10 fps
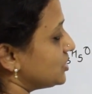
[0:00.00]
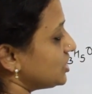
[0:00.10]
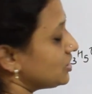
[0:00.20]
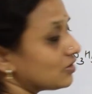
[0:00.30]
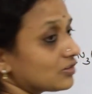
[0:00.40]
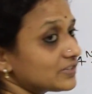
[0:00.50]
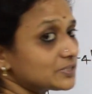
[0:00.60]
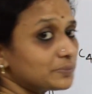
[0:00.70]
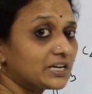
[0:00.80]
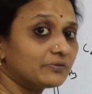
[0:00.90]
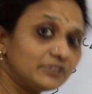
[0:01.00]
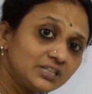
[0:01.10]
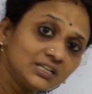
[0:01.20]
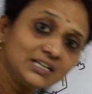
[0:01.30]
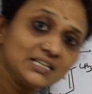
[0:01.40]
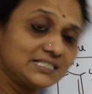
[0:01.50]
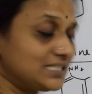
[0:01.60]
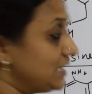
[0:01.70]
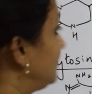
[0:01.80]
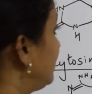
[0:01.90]
G will always pair up with
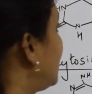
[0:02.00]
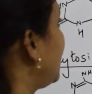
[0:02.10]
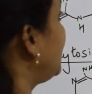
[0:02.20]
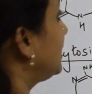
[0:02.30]
C, right?